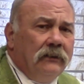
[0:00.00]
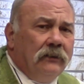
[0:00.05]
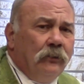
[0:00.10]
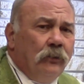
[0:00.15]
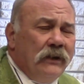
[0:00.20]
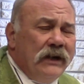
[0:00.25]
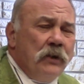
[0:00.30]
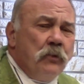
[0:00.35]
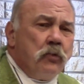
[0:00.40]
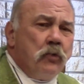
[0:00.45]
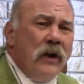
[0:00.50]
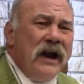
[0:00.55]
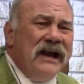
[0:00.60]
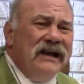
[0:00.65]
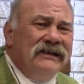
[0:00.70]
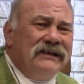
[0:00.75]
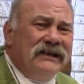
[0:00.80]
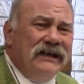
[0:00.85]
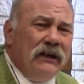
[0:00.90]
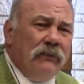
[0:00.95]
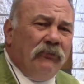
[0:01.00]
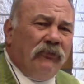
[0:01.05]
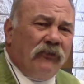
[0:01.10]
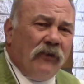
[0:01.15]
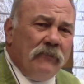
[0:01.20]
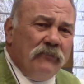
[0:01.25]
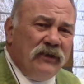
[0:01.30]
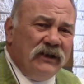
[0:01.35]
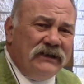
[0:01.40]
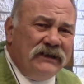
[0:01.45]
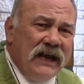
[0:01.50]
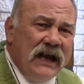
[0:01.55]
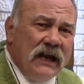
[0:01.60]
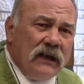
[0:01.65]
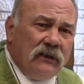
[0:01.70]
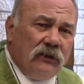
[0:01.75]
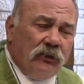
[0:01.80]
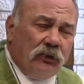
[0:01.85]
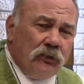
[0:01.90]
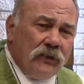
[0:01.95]
when he raised him from the
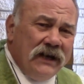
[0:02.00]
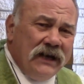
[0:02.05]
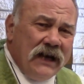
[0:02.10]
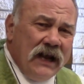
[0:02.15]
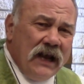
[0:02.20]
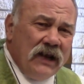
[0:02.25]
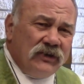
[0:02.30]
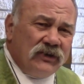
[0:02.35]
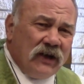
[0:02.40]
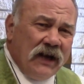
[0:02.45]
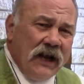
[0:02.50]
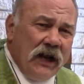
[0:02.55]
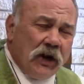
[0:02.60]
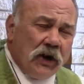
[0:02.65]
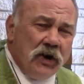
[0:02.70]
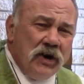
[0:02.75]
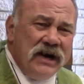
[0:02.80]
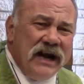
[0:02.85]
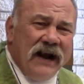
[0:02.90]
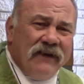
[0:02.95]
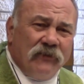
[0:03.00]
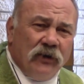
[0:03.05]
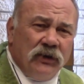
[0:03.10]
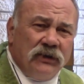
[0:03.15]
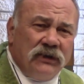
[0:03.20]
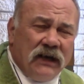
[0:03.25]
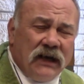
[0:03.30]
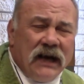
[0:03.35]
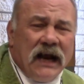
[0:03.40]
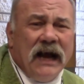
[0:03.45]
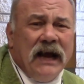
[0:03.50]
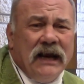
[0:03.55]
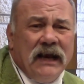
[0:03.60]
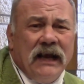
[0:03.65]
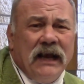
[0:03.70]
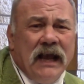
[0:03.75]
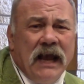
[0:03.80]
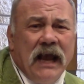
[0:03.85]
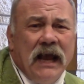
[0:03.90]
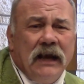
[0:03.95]
dead 3 days later, never to die
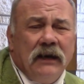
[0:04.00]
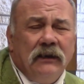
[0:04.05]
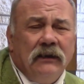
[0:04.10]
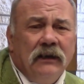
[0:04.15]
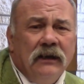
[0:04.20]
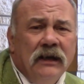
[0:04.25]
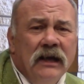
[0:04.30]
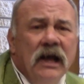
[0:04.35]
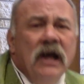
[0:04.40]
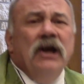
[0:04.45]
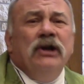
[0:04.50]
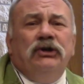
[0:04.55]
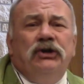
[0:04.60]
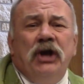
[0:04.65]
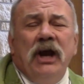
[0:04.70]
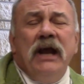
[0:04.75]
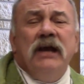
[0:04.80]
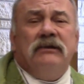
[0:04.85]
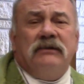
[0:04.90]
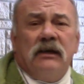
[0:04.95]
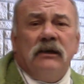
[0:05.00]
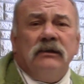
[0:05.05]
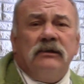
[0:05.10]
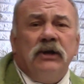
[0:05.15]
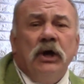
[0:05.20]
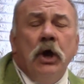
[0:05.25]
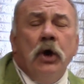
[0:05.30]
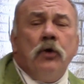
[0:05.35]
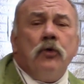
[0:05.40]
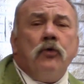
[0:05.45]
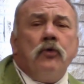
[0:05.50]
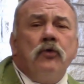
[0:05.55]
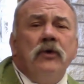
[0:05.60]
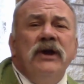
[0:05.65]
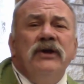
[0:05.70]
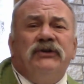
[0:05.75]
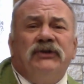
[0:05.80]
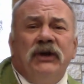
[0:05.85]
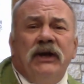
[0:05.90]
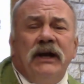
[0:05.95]
again. Jesus
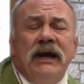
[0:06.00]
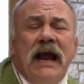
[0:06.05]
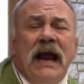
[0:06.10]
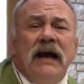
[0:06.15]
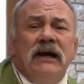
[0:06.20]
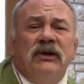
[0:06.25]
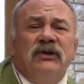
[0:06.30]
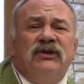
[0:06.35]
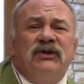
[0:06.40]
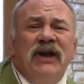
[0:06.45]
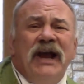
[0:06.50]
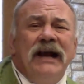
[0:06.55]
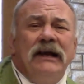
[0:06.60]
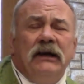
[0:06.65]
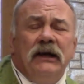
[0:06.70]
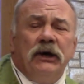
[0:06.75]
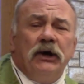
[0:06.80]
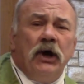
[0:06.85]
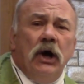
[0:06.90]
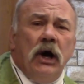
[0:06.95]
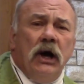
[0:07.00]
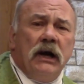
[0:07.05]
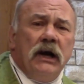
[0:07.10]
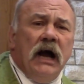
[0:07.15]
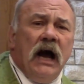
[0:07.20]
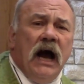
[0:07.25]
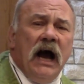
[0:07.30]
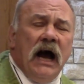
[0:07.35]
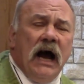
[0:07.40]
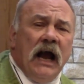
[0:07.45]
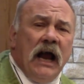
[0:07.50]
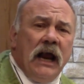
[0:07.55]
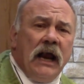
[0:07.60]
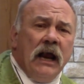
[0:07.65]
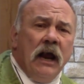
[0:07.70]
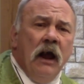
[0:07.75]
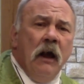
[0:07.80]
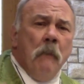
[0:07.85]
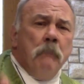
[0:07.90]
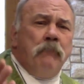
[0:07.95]
risen and ascended on
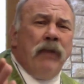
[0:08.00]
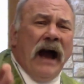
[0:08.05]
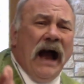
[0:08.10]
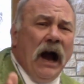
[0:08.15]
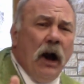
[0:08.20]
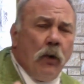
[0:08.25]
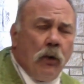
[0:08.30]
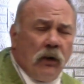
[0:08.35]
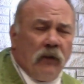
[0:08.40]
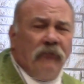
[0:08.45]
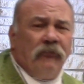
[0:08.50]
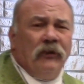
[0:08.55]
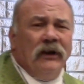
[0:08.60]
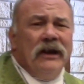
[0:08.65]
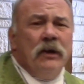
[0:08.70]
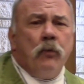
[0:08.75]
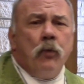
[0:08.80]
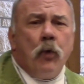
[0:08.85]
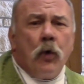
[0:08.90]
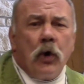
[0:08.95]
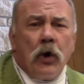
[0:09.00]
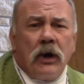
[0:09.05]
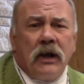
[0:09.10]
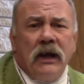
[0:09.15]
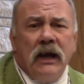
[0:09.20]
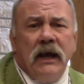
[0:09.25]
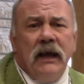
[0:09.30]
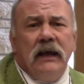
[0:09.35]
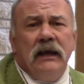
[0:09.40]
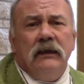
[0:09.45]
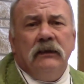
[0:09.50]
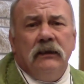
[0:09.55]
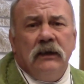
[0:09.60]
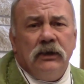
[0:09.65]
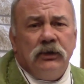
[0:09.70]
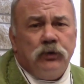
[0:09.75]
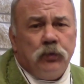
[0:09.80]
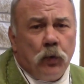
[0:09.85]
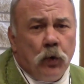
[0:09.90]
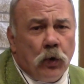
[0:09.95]
high, powerfully working in
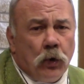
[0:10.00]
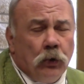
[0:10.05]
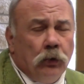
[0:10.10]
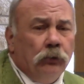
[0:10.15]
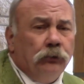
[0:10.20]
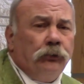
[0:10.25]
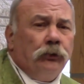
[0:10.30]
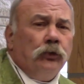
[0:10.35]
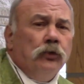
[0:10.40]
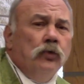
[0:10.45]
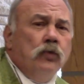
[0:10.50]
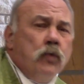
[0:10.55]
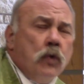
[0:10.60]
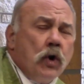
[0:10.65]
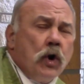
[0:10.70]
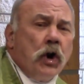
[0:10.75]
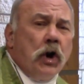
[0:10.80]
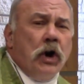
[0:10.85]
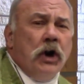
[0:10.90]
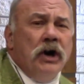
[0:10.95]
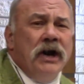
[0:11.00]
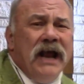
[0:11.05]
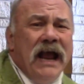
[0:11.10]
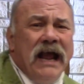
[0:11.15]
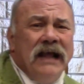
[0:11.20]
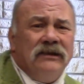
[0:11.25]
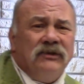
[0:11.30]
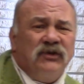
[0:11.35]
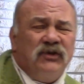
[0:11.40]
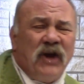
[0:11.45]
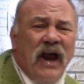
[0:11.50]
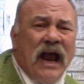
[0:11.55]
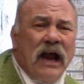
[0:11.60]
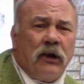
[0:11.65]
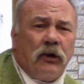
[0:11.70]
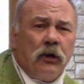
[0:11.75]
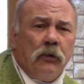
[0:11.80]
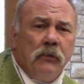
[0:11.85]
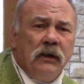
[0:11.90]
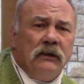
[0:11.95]
this world through word and
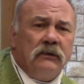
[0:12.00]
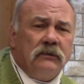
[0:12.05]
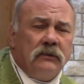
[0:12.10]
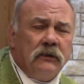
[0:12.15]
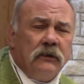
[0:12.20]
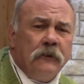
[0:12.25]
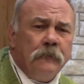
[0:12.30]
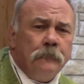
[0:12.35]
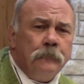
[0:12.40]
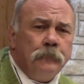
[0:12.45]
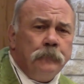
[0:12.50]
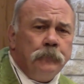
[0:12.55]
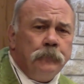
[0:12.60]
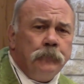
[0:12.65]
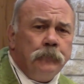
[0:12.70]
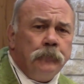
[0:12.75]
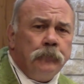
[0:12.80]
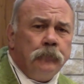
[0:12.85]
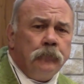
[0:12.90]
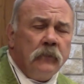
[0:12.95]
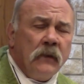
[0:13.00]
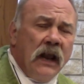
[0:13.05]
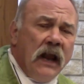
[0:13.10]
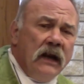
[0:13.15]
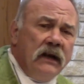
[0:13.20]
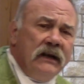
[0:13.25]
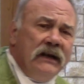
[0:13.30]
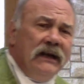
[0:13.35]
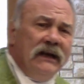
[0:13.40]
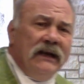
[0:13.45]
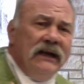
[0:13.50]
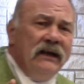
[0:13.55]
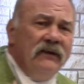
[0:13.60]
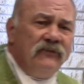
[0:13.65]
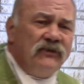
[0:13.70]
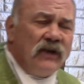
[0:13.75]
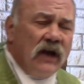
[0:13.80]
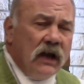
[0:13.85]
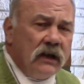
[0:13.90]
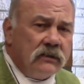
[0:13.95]
sacrament. And he
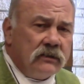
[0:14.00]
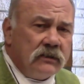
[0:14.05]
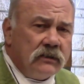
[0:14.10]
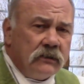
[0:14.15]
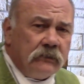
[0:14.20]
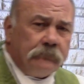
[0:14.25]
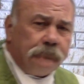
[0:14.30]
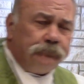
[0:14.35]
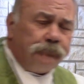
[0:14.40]
leaves us